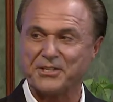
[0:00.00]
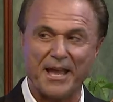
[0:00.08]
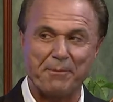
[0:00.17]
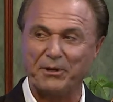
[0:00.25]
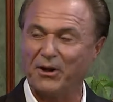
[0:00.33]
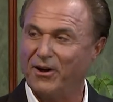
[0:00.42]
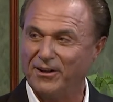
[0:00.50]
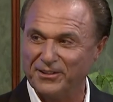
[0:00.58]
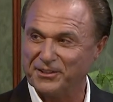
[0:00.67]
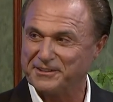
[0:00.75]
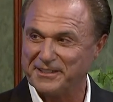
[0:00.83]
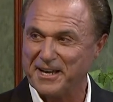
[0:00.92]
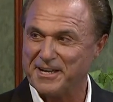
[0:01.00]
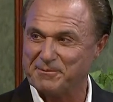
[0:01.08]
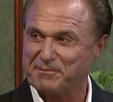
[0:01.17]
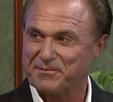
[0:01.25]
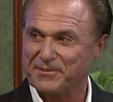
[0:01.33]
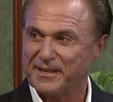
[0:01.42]
happen all the
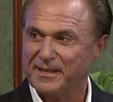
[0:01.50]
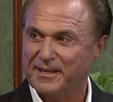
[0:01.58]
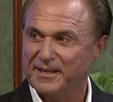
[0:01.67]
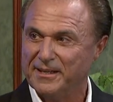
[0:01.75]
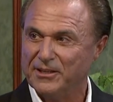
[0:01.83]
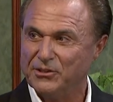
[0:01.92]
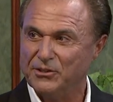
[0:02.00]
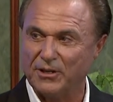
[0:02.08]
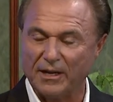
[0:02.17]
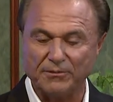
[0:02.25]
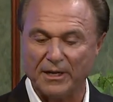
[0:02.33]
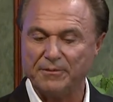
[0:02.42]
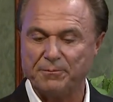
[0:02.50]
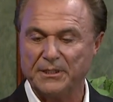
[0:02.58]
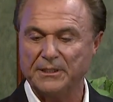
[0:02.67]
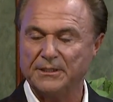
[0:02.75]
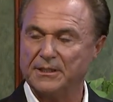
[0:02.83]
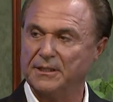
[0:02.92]
time. You know, I've, I've been
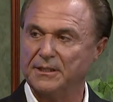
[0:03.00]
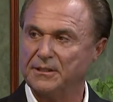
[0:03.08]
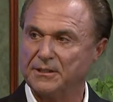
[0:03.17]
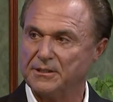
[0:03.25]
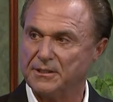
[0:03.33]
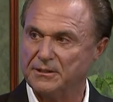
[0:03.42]
in, the, in, the,